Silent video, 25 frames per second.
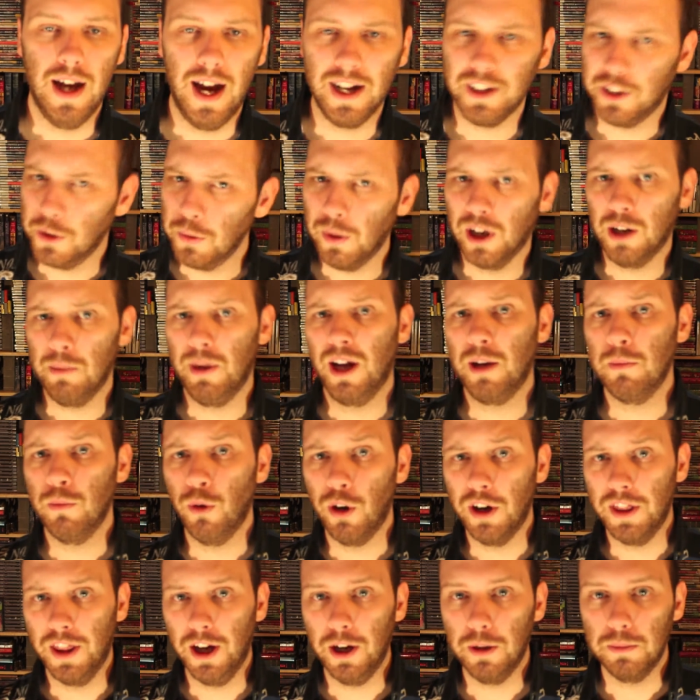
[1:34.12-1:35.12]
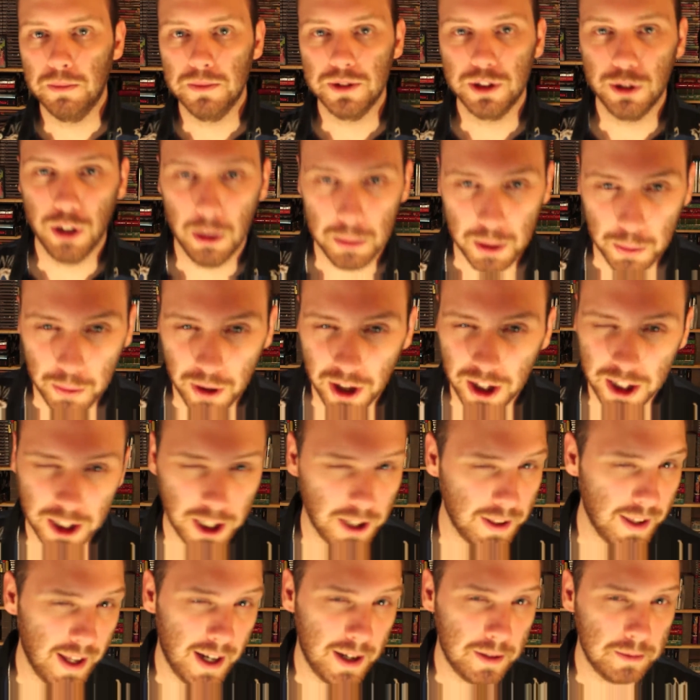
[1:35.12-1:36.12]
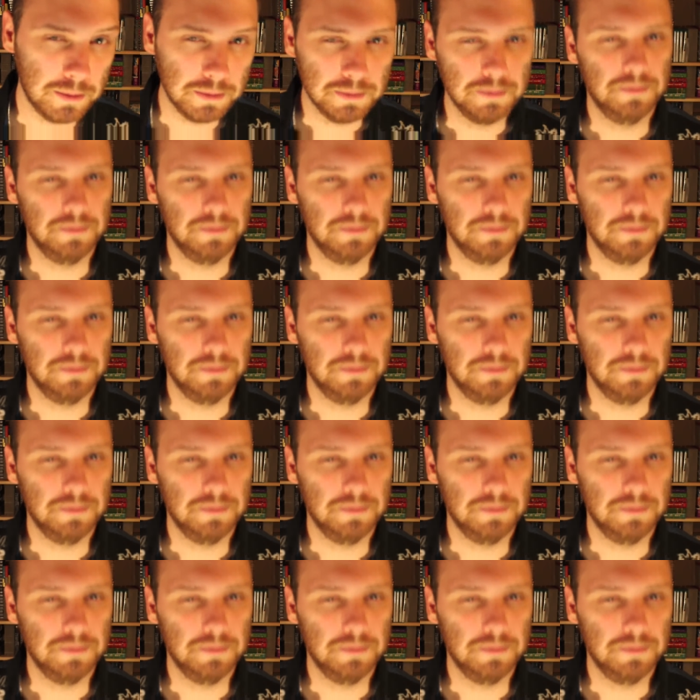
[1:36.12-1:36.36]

I do want to make more though, so I'll be working on that.